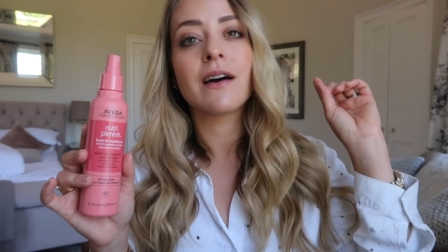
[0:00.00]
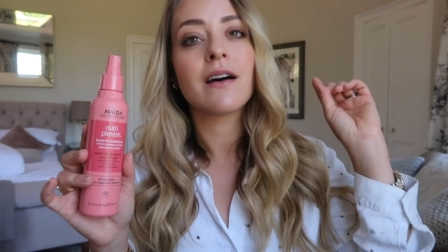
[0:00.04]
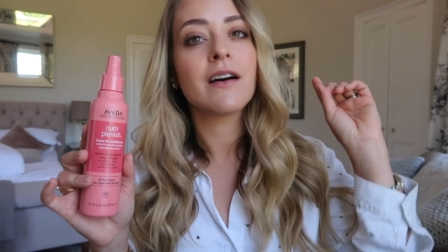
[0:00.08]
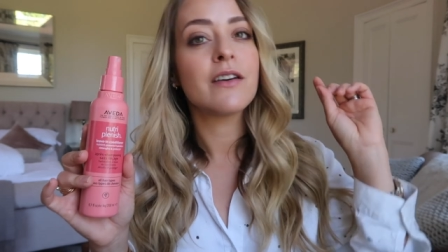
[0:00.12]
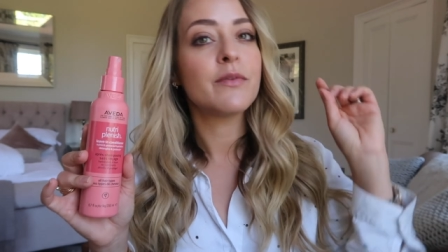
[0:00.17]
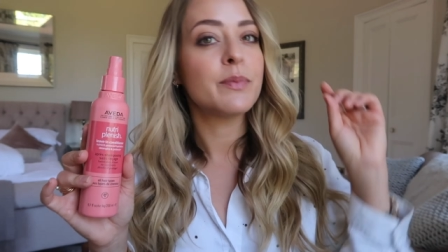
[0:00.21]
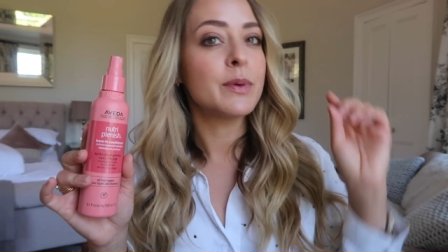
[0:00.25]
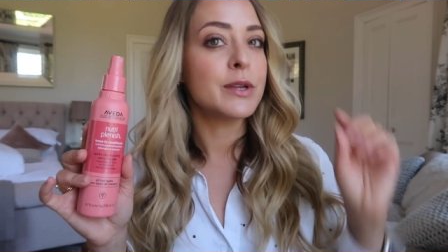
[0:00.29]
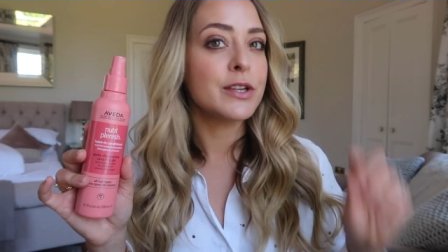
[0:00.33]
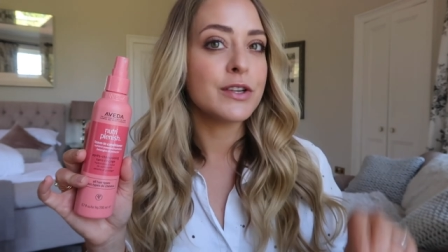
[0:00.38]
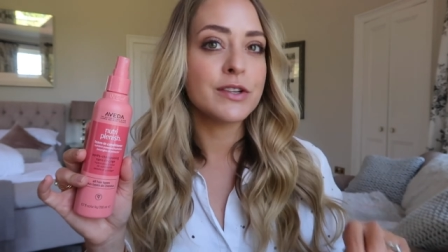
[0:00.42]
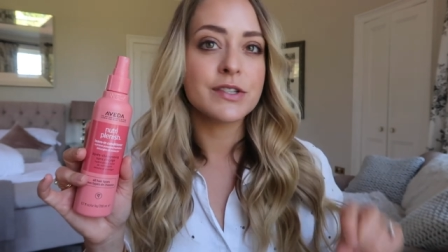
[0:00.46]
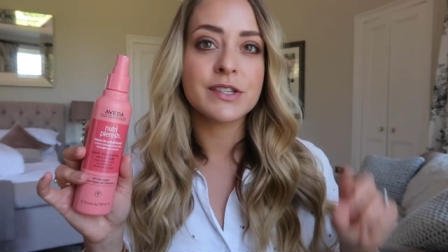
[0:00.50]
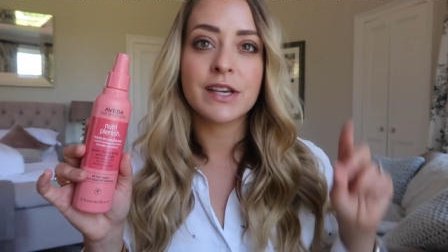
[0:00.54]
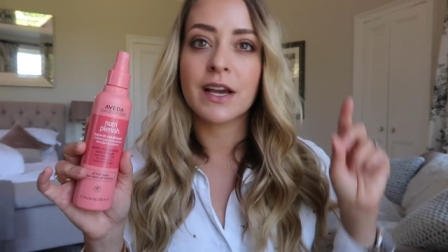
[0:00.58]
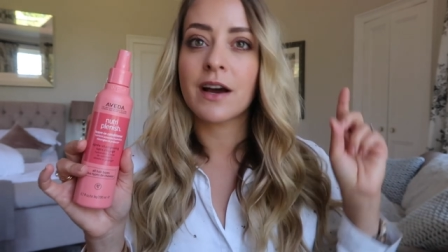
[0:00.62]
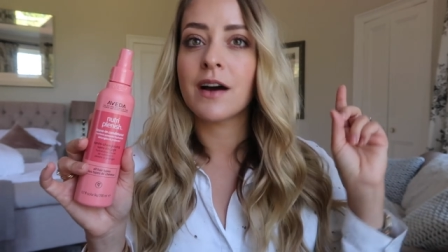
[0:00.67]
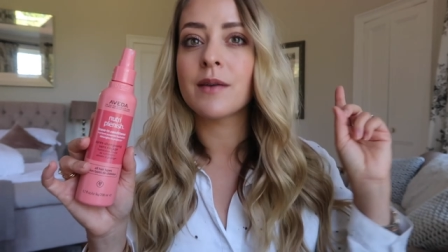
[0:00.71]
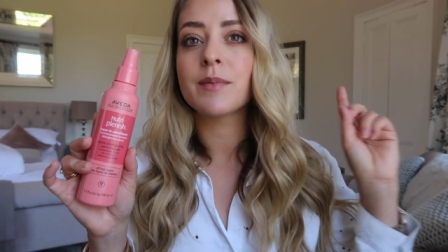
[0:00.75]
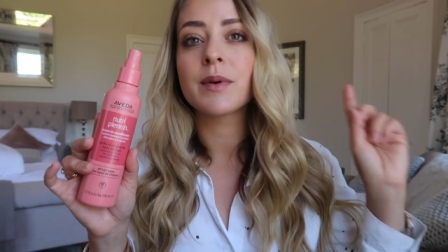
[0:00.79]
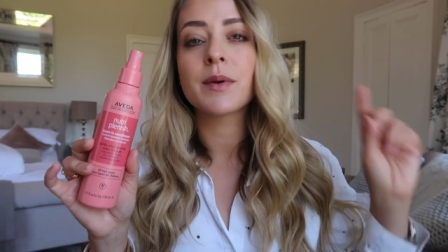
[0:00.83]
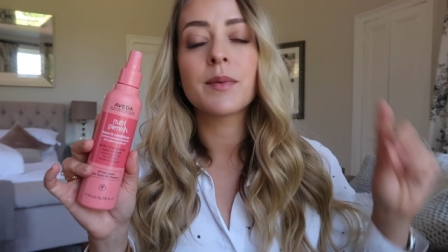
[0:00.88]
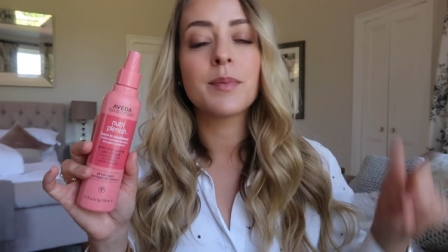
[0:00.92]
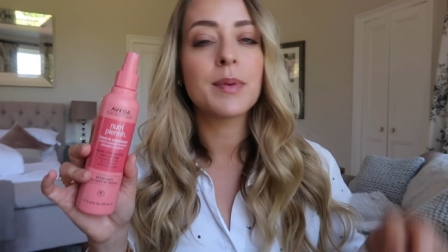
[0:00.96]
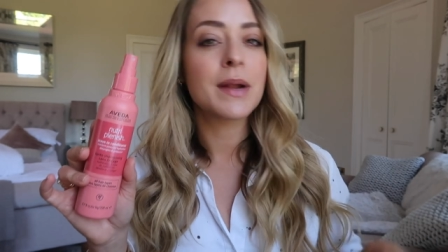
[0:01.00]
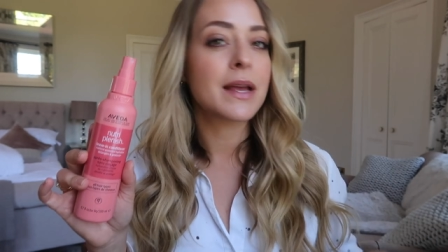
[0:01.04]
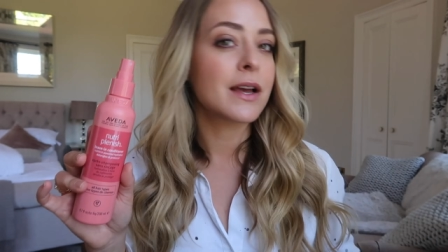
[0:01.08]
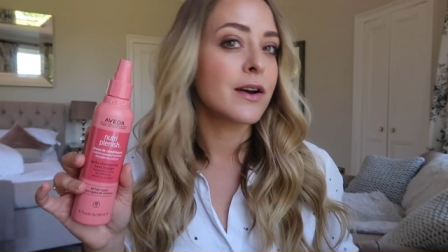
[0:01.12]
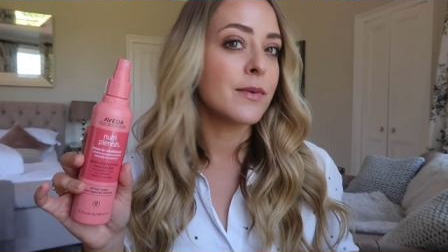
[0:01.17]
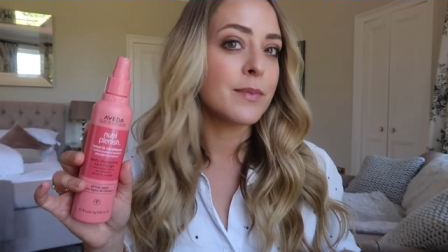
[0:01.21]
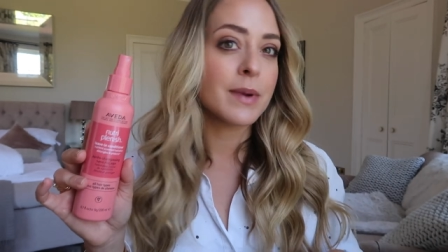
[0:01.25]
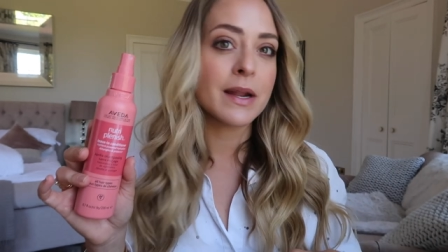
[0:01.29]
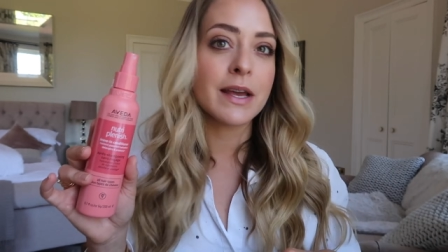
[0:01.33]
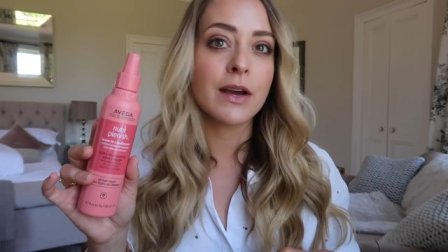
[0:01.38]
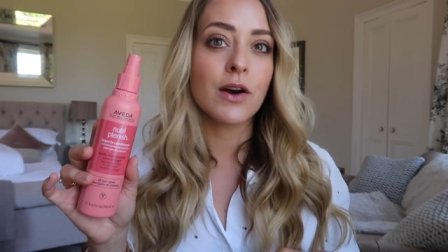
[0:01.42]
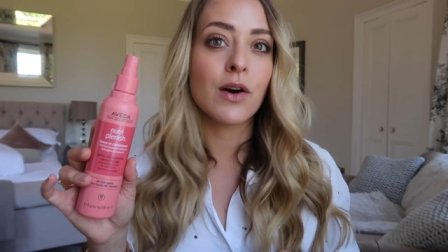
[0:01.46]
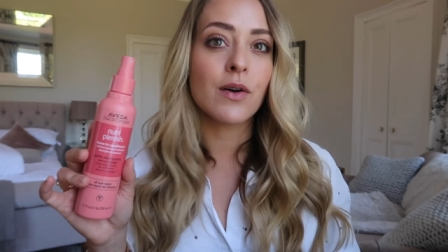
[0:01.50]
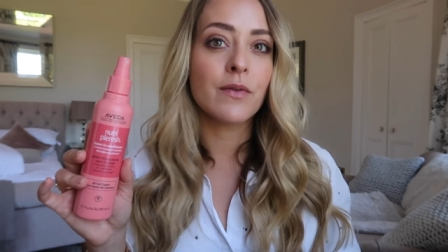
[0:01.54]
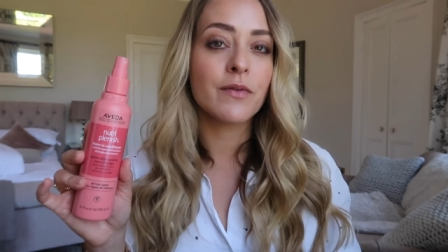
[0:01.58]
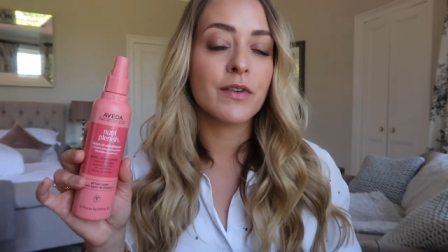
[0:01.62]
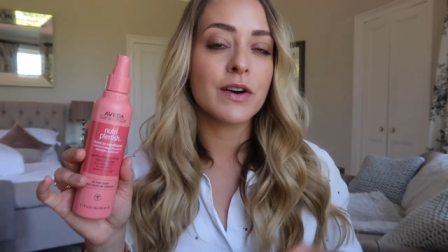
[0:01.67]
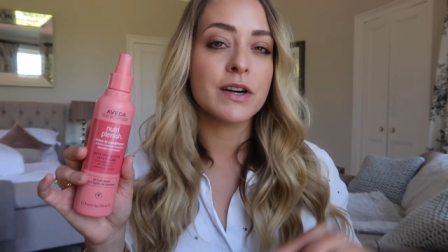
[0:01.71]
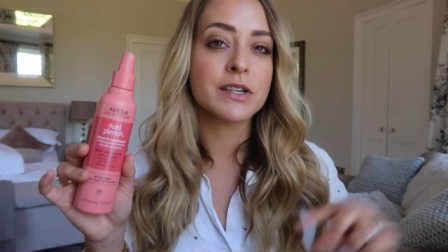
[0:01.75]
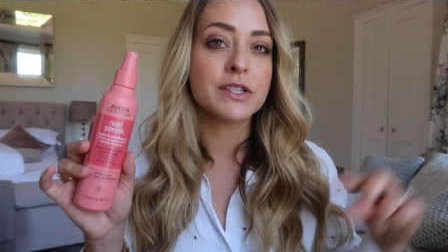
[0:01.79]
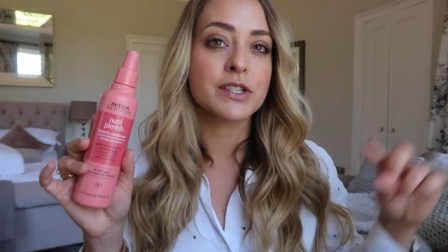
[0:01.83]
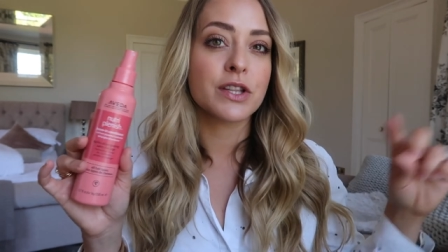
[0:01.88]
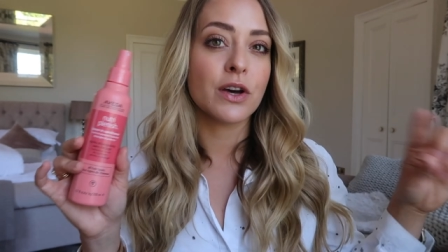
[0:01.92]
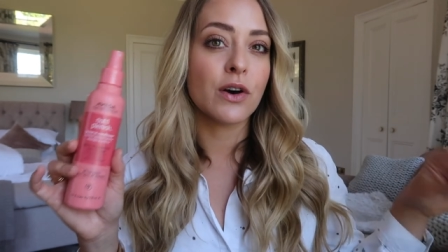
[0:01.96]
I've been using it, I'm a complete
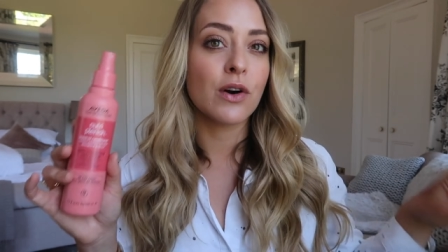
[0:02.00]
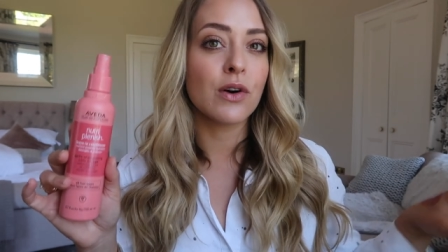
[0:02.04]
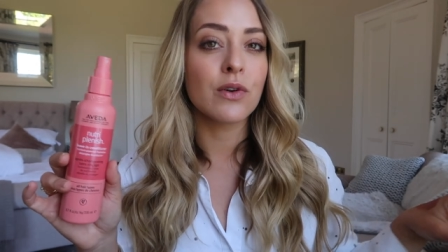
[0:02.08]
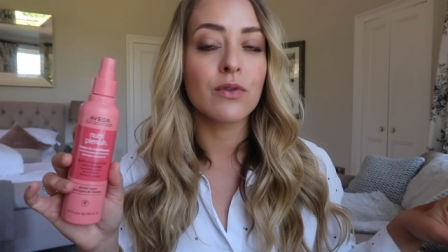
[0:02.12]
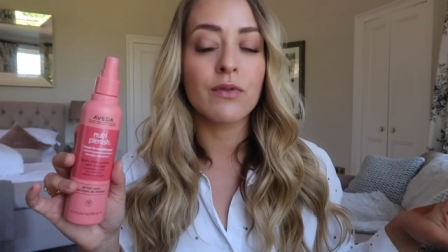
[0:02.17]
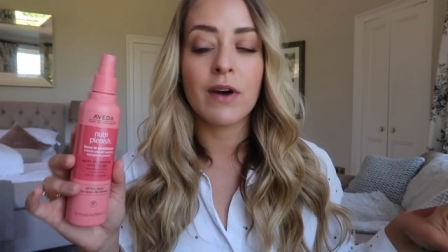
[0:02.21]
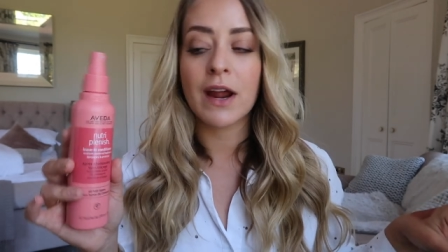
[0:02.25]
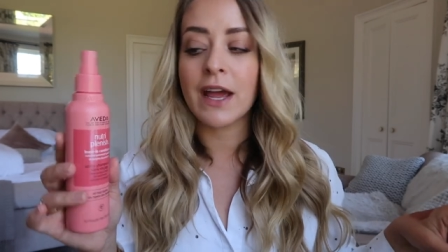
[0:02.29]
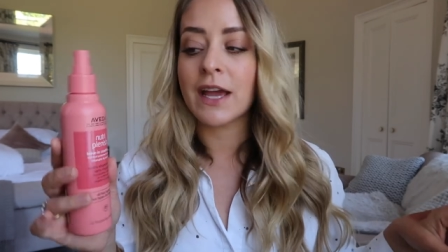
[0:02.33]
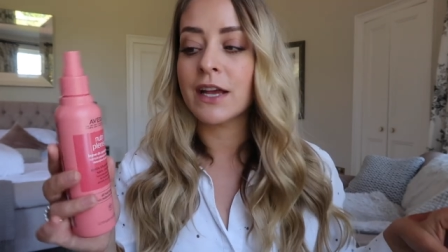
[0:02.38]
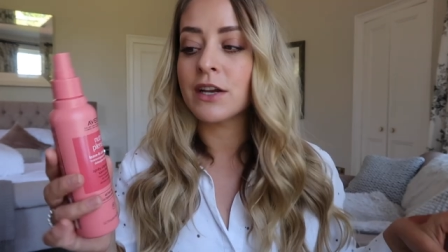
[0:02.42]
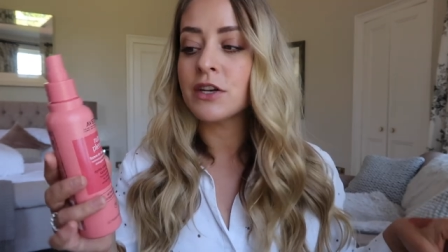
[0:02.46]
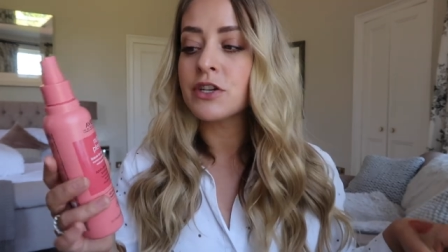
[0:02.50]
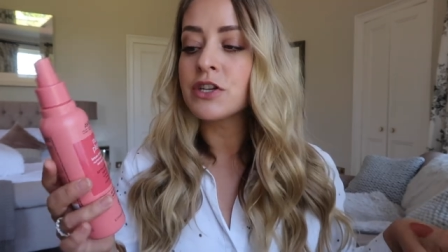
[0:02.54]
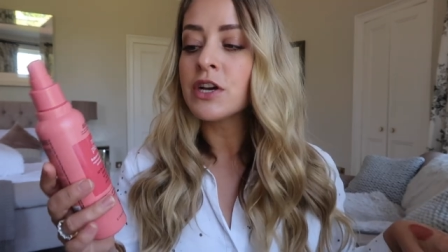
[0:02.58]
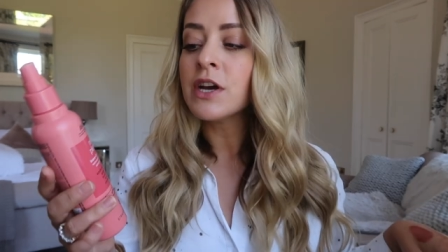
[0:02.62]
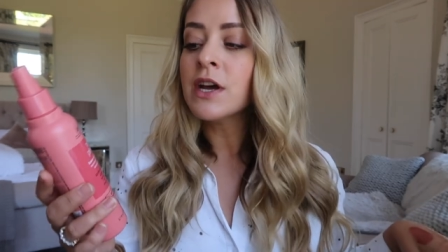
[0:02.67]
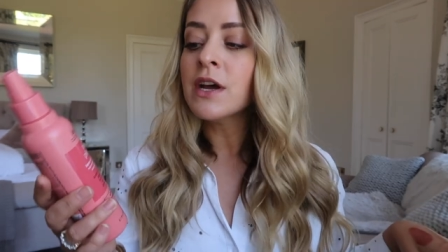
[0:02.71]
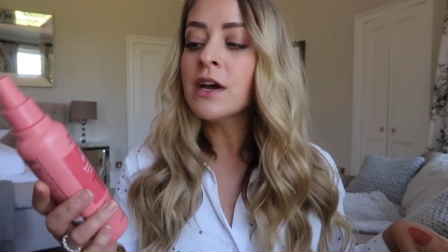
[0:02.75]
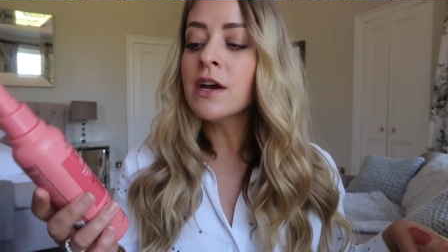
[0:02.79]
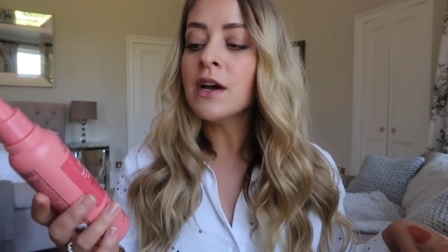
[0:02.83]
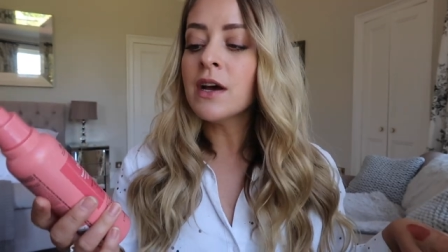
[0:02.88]
convert to the whole range.